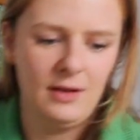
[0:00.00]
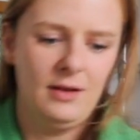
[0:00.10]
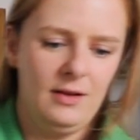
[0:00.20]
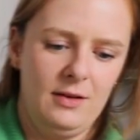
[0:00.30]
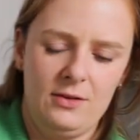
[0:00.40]

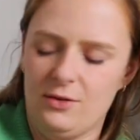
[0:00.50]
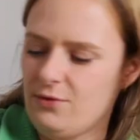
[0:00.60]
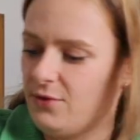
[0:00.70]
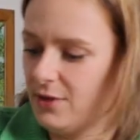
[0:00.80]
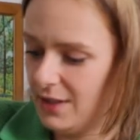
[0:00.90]
Don't
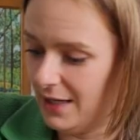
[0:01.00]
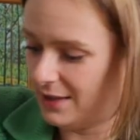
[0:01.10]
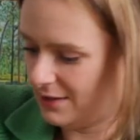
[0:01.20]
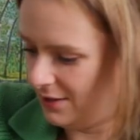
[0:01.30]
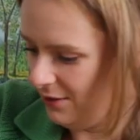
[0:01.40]

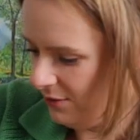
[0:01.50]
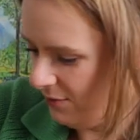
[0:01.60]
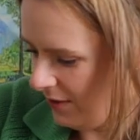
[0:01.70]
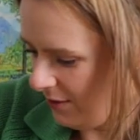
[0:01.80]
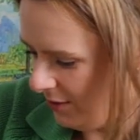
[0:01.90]
forget to use
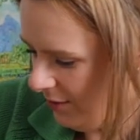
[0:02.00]
flour.